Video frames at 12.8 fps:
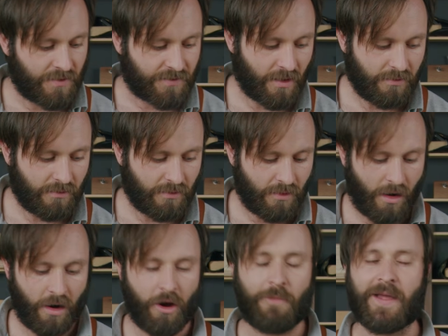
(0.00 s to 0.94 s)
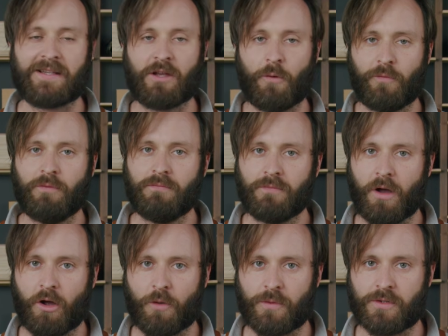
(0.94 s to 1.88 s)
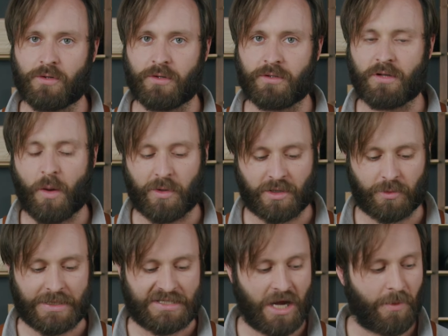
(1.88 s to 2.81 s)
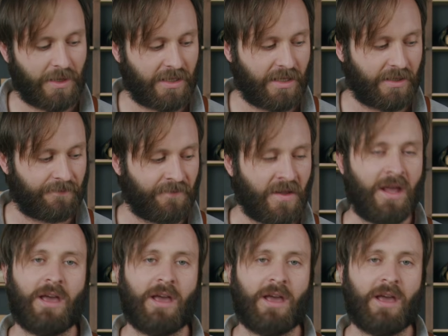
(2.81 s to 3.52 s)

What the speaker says: So I hope that's helpful. I hope you enjoy your time with the complete sharpening kit,